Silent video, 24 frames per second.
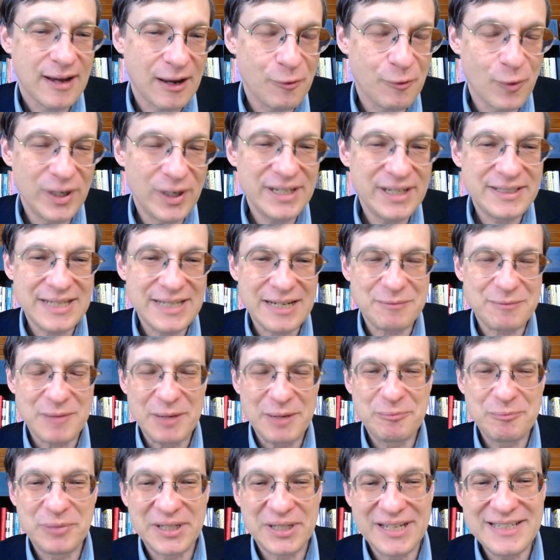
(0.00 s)
I want to take
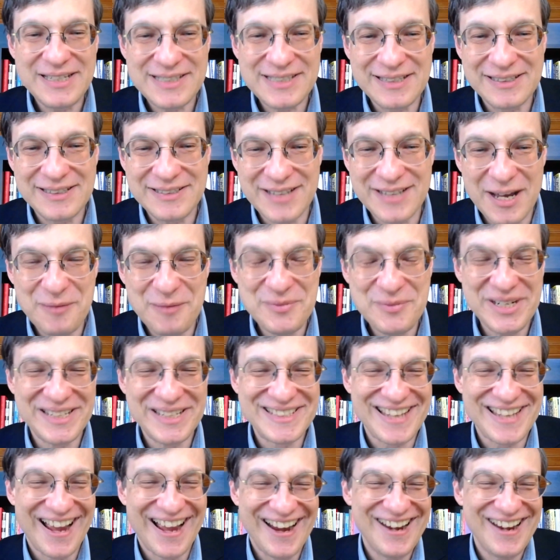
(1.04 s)
my place in the
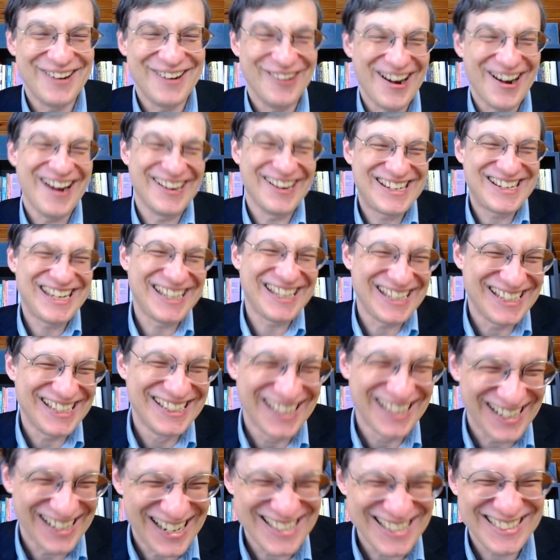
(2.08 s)
dominance
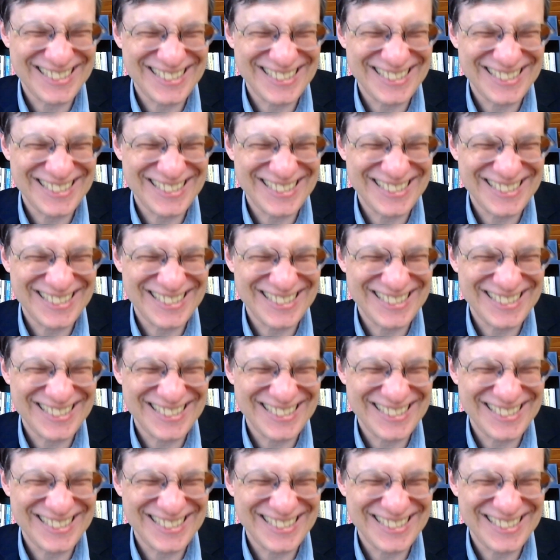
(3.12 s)
hierarchy. And